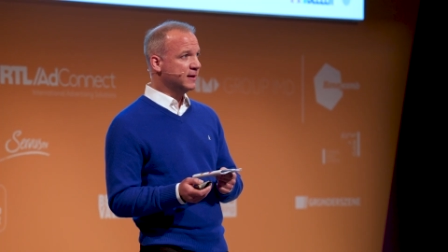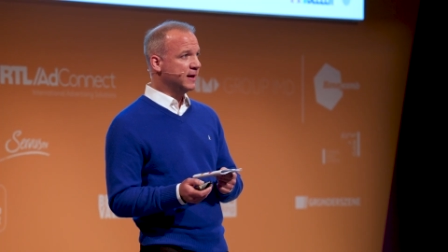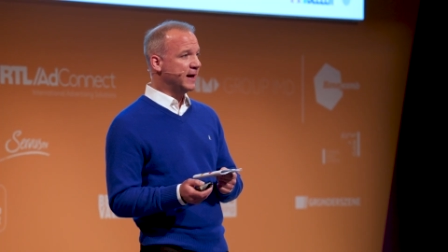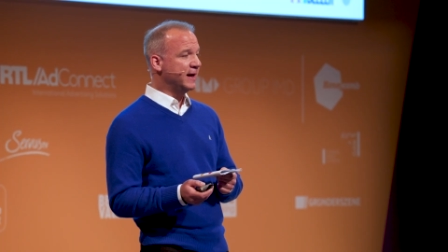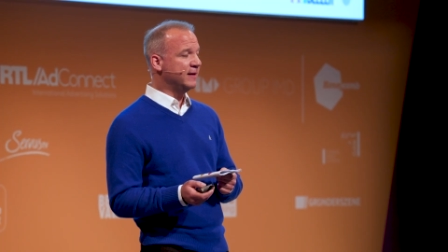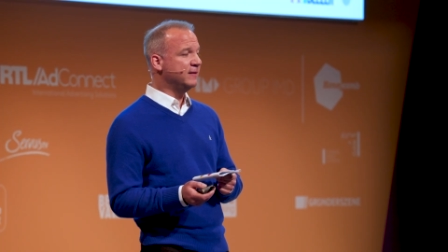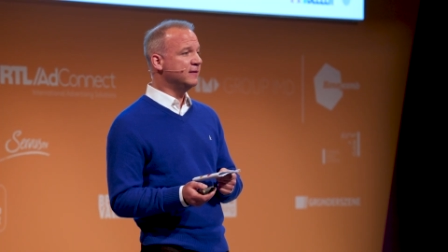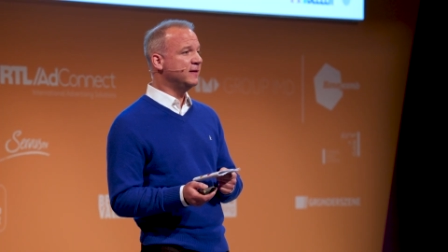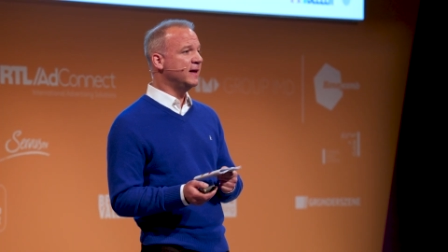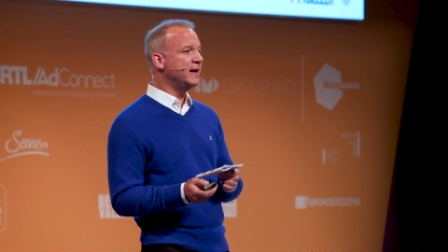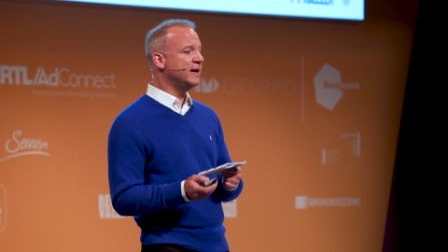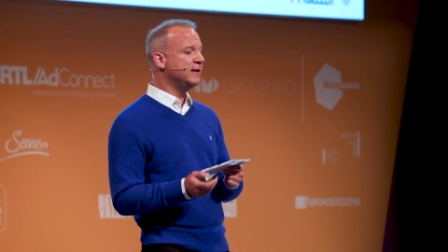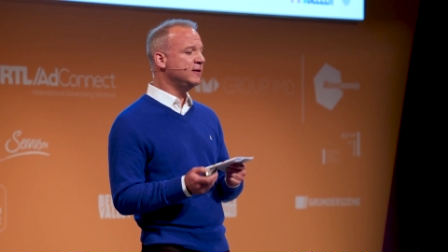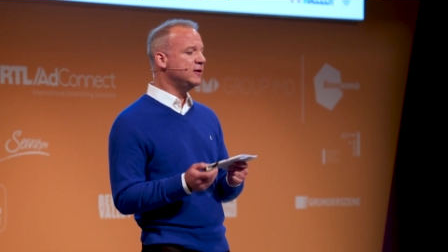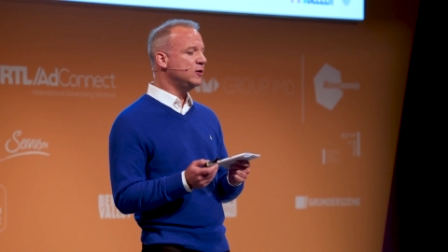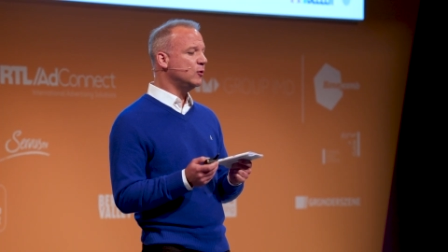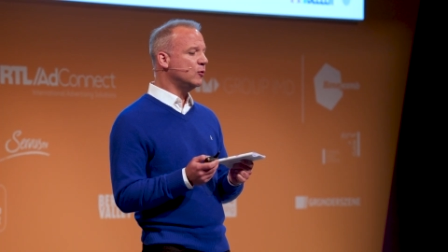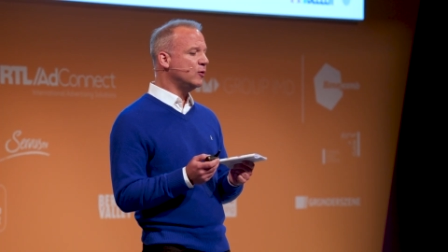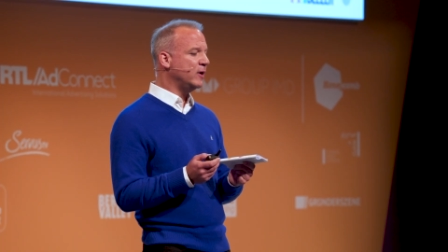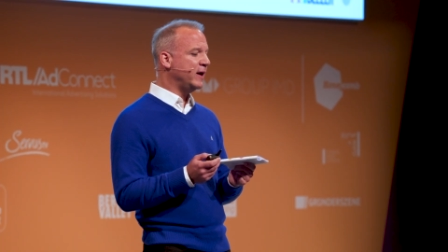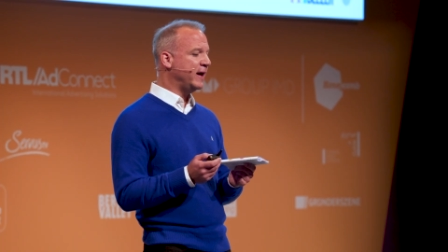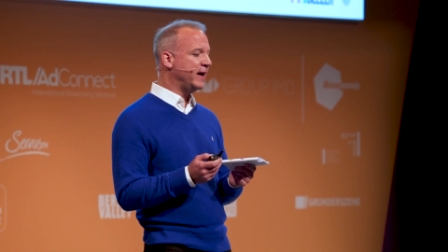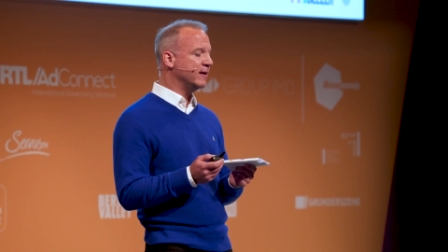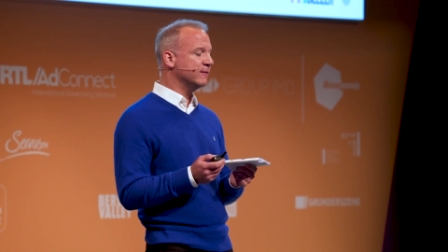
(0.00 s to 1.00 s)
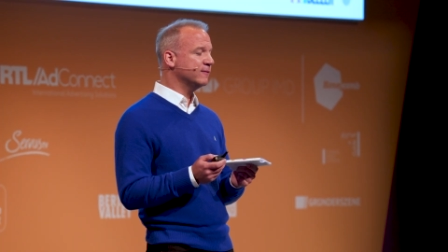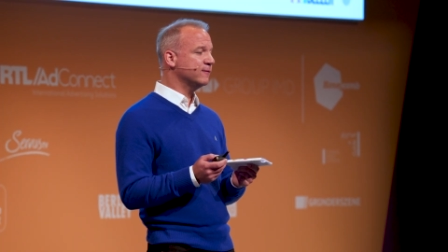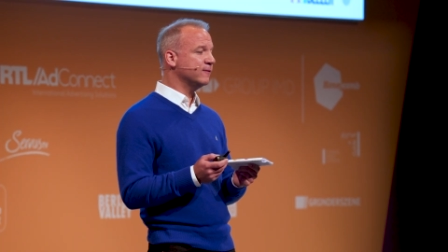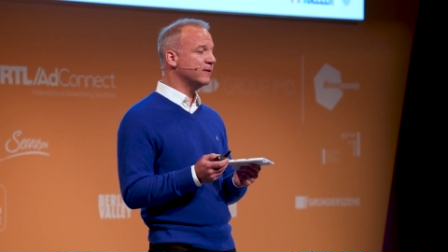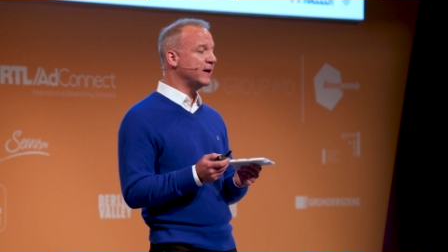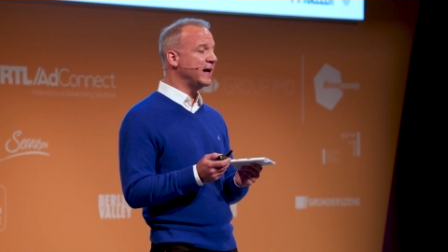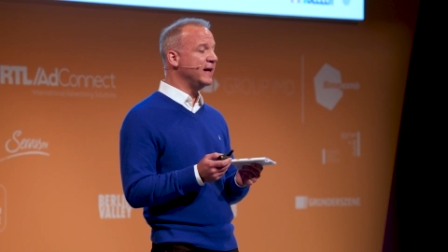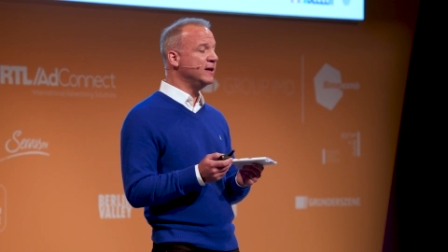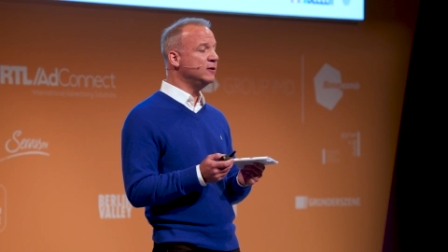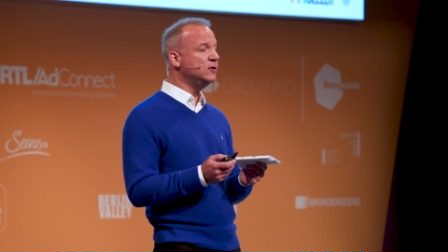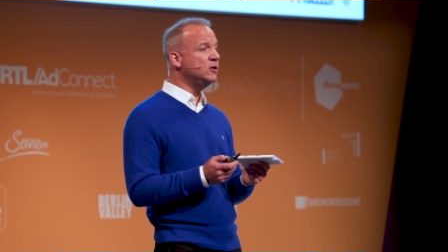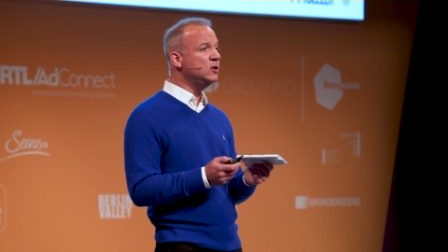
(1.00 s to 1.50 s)
and then you have
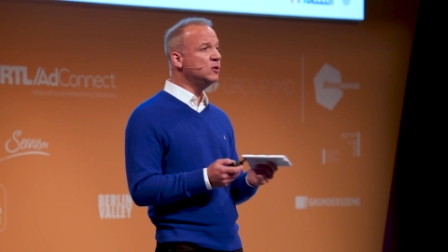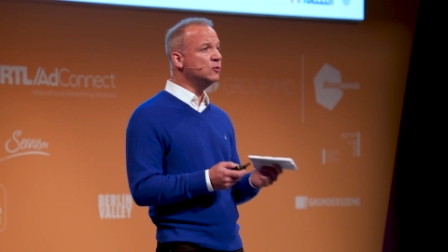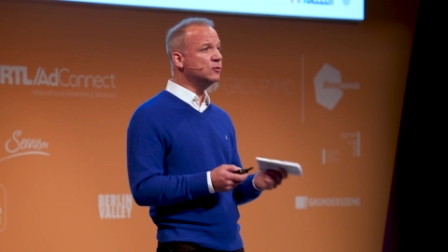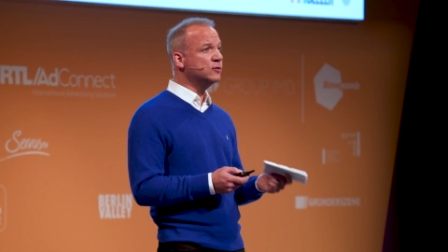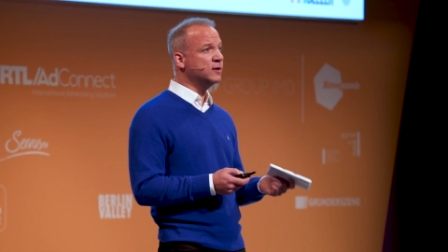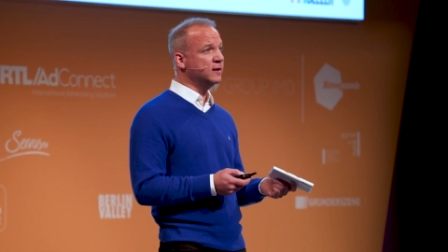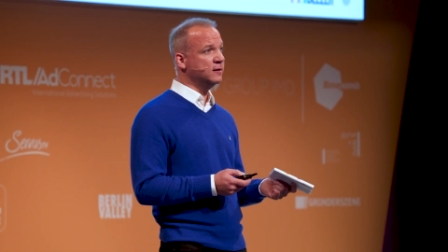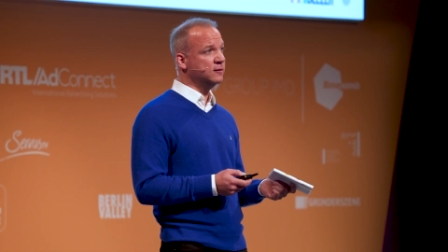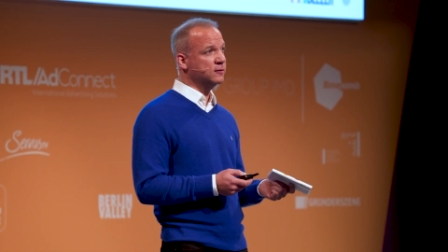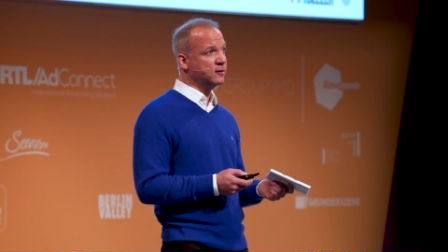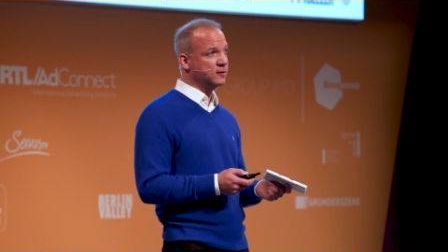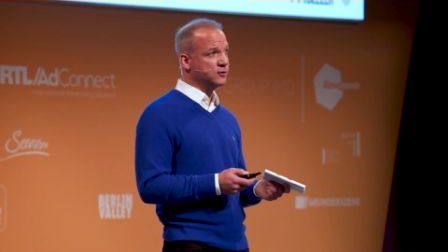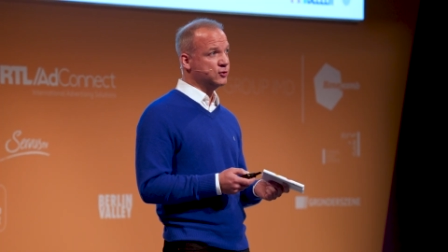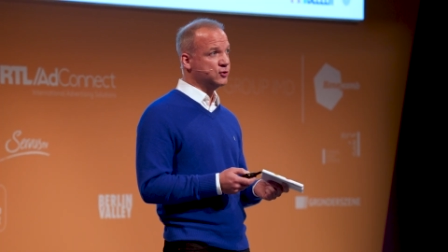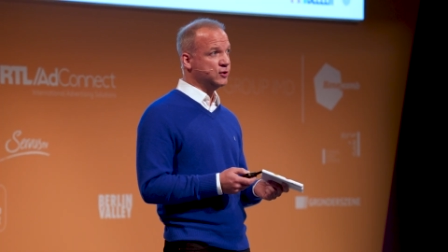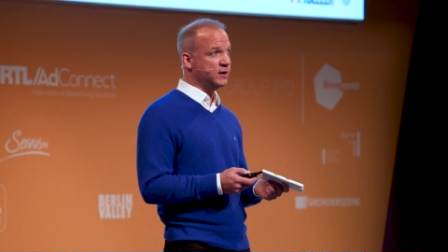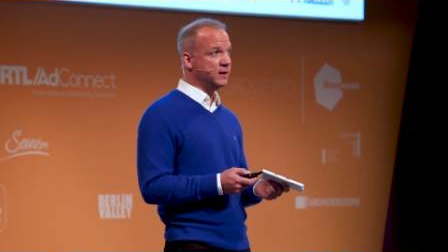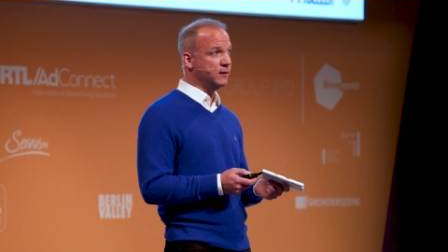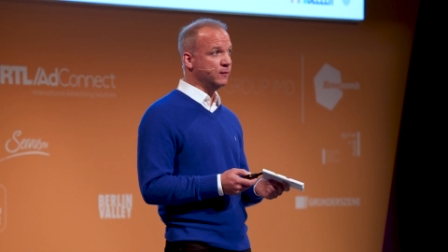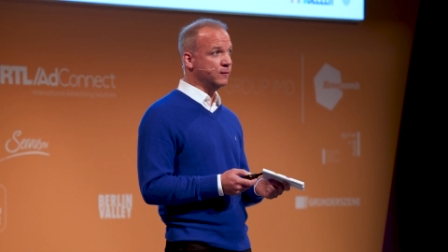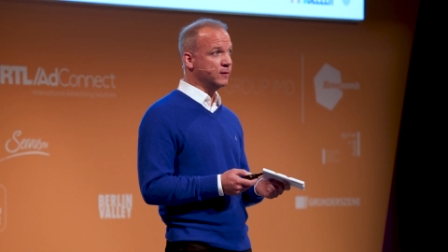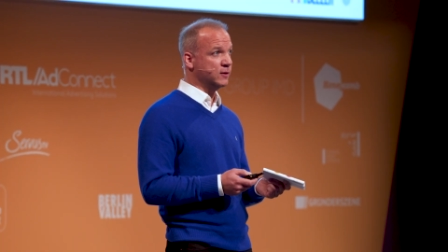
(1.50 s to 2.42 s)
a new technology,